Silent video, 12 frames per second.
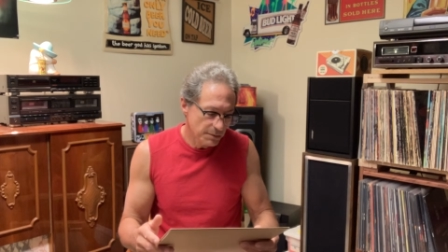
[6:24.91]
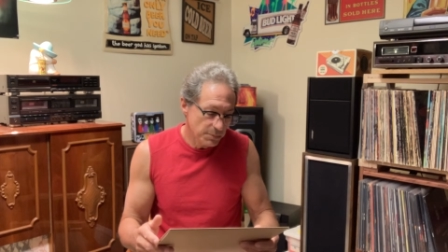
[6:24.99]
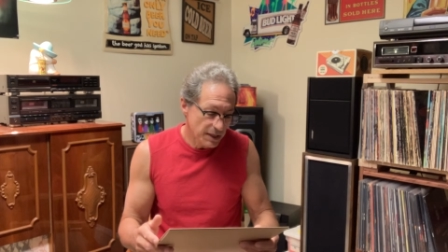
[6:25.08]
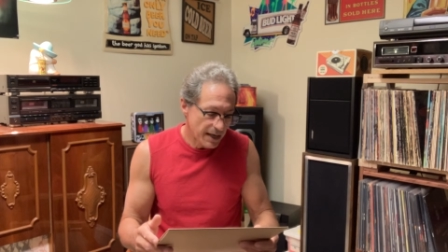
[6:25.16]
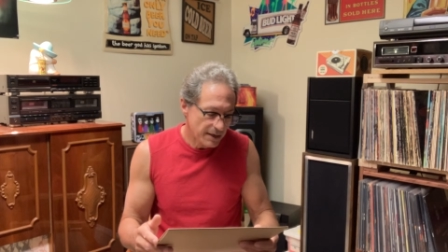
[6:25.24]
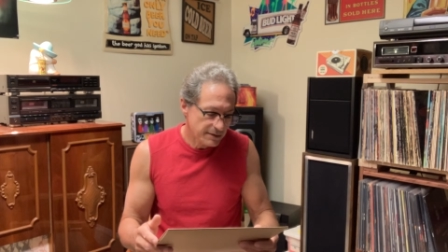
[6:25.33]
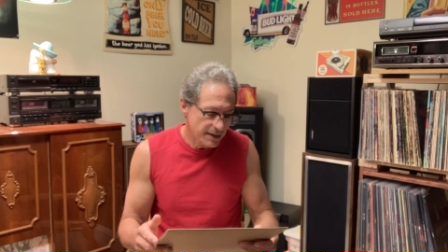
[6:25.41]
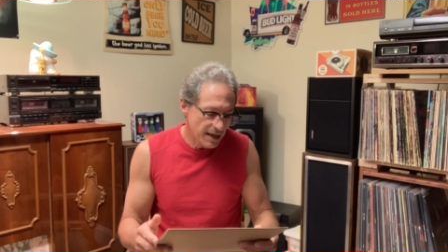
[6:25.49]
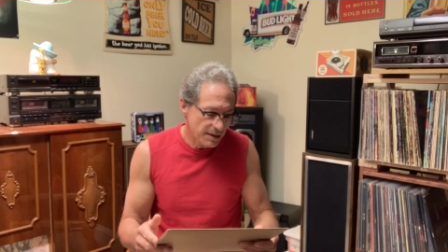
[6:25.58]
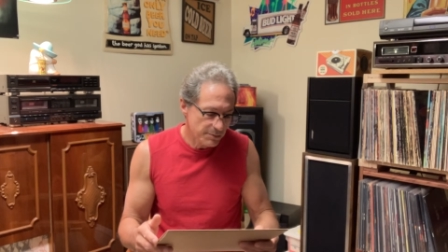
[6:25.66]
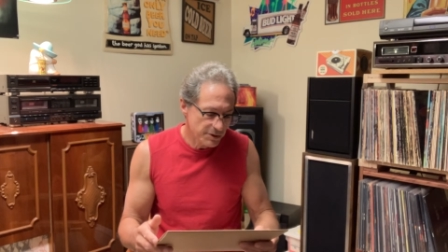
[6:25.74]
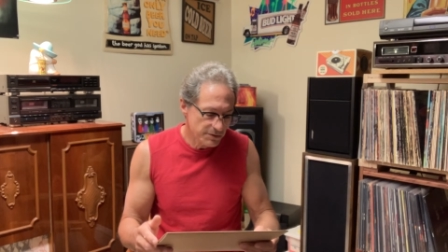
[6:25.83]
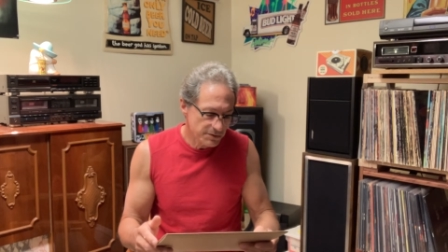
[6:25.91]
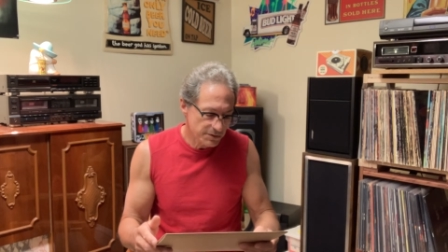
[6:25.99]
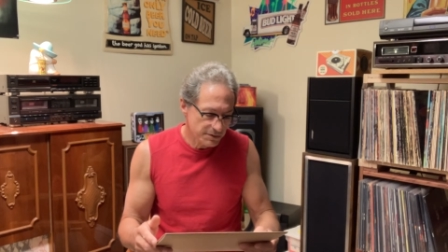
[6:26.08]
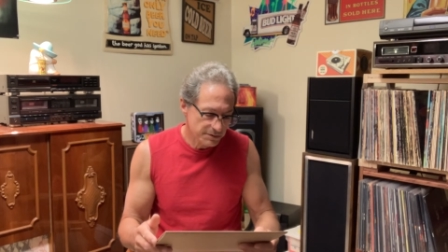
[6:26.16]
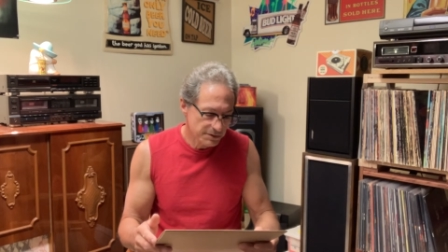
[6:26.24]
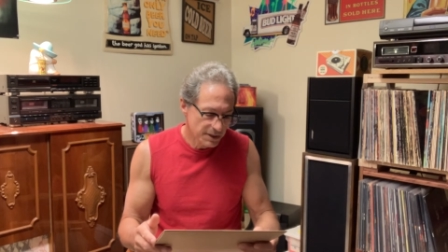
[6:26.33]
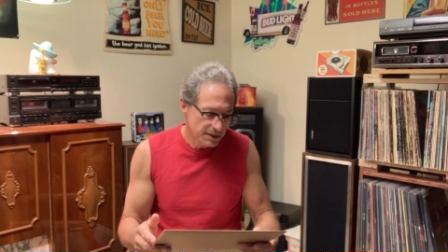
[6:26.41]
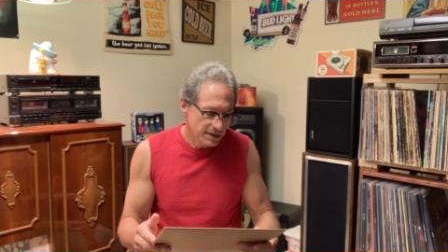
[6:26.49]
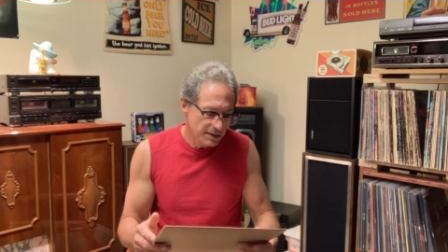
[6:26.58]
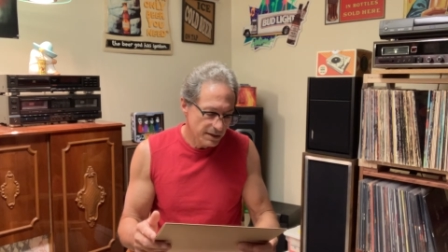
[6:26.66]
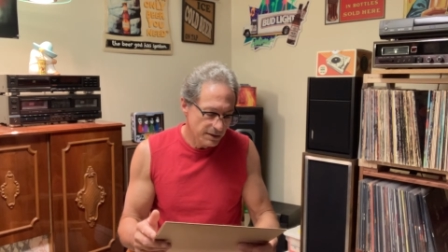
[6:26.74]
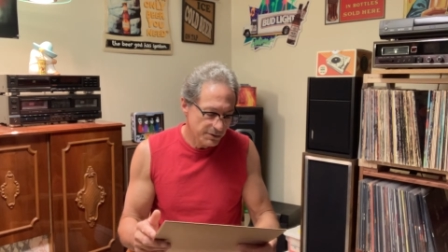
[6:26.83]
Black Diamond,
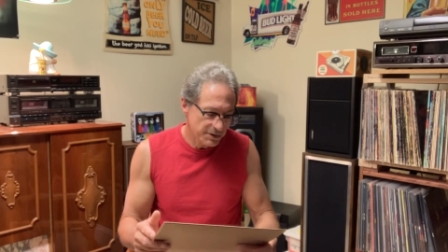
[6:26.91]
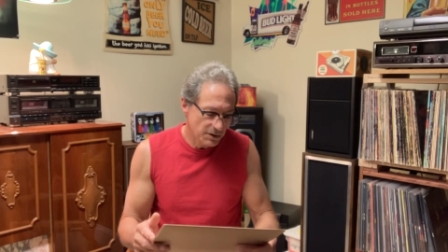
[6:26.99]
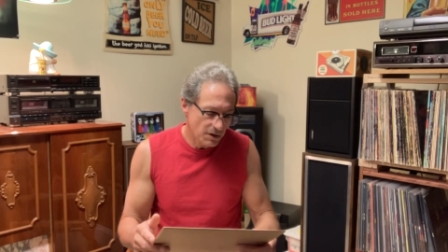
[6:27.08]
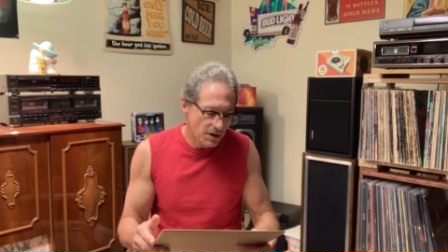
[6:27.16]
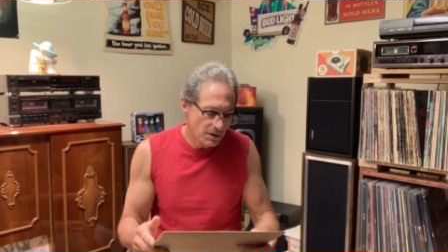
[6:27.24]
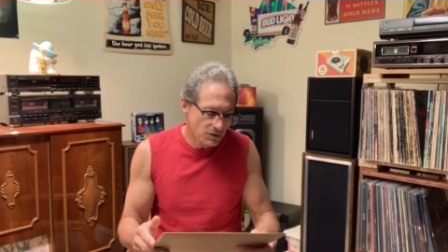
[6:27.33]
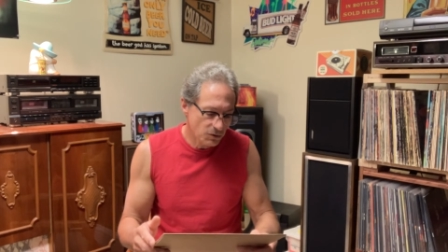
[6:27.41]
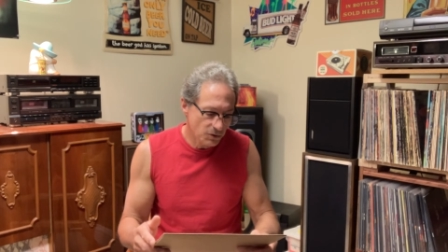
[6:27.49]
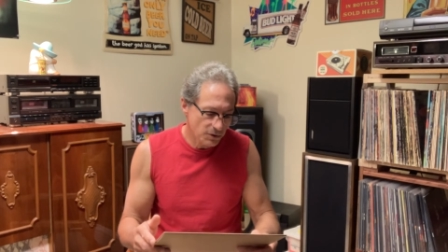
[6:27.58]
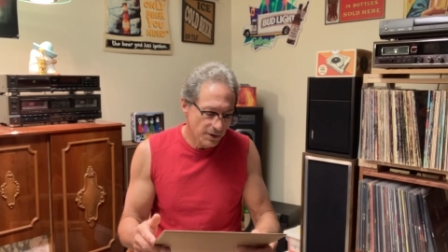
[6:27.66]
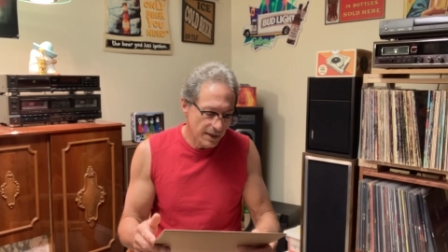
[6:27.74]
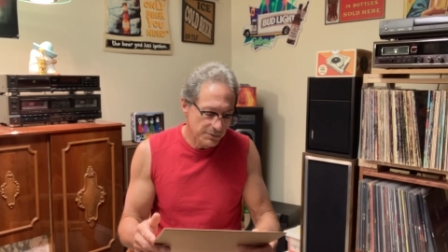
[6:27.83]
and with an encore,